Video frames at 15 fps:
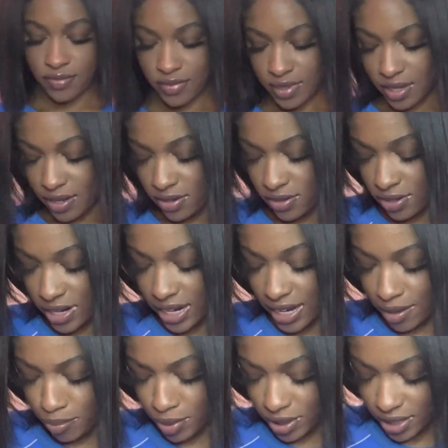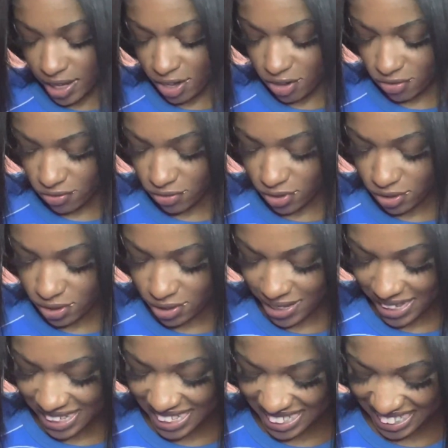Hold on, I gotta put it down real
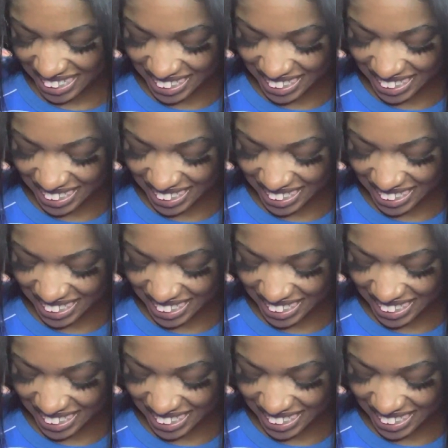quick.